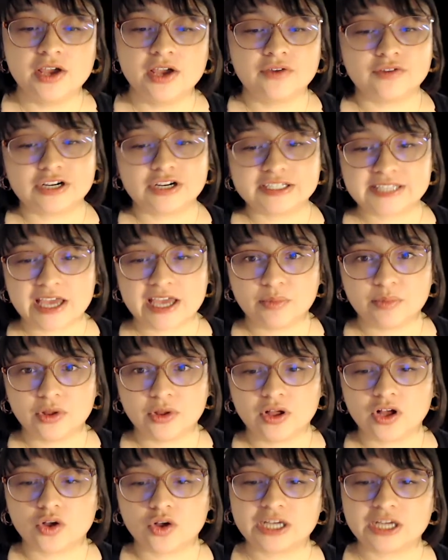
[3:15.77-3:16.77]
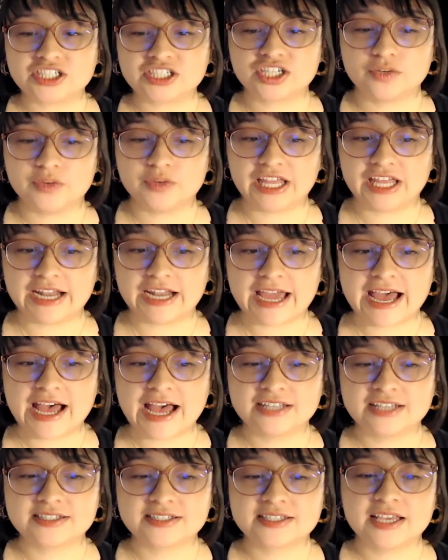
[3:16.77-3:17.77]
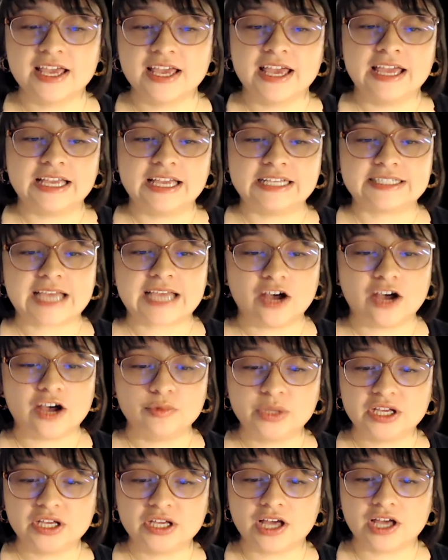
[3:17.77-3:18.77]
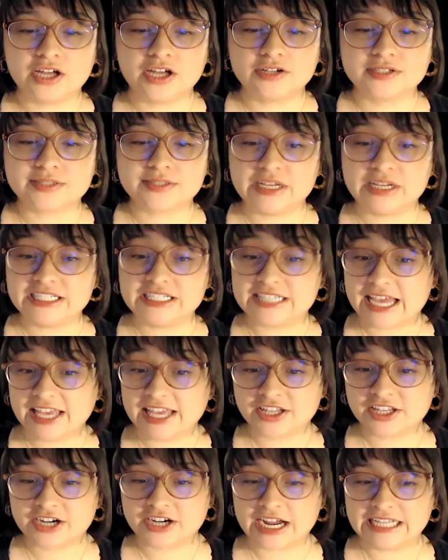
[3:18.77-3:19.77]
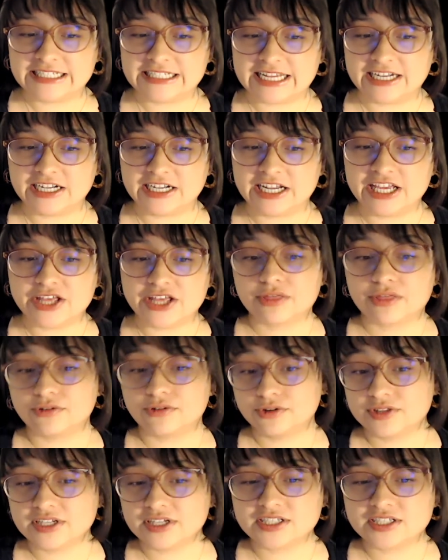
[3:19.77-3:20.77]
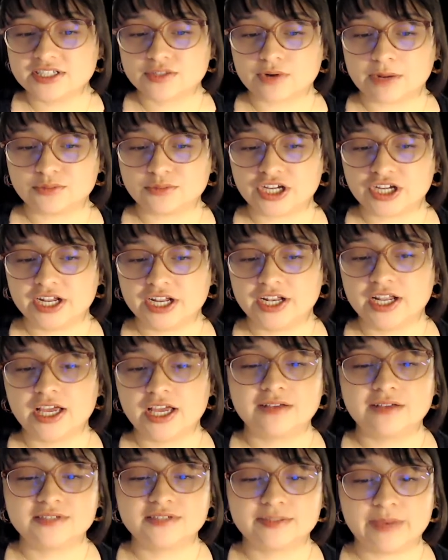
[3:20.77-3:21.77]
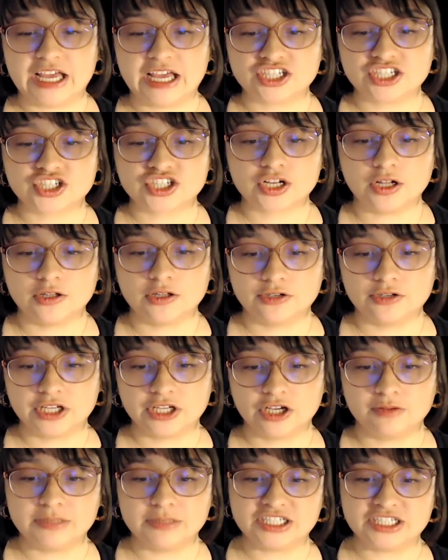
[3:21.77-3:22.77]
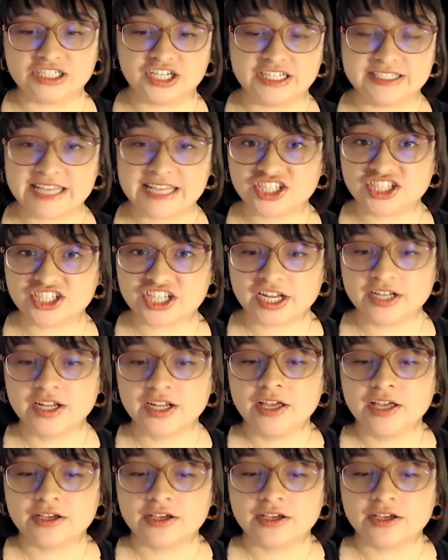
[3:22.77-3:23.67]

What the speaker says: For example, a question we can ask is how Bicolanos maintained their identity through the disruption of Spanish colonial missionization,